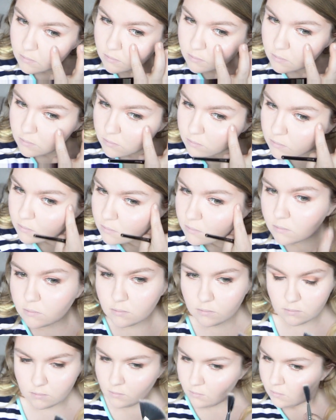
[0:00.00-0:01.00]
and then to
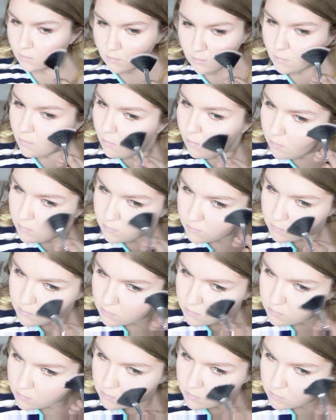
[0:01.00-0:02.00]
use the fan
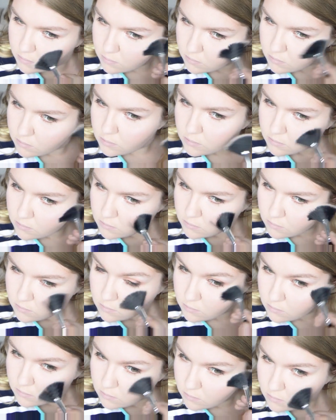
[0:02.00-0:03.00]
brush to
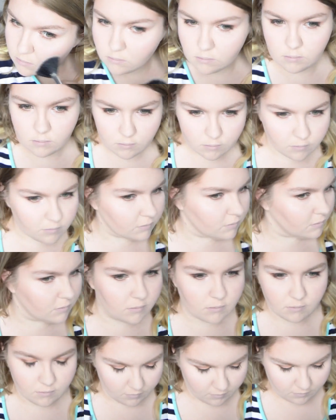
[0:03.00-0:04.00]
like spread it out a little
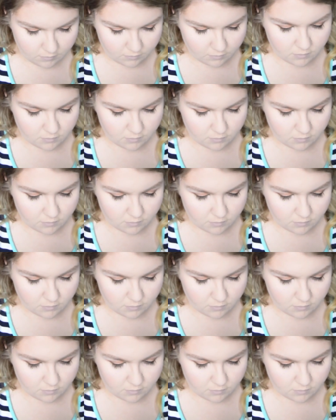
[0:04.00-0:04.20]
bit.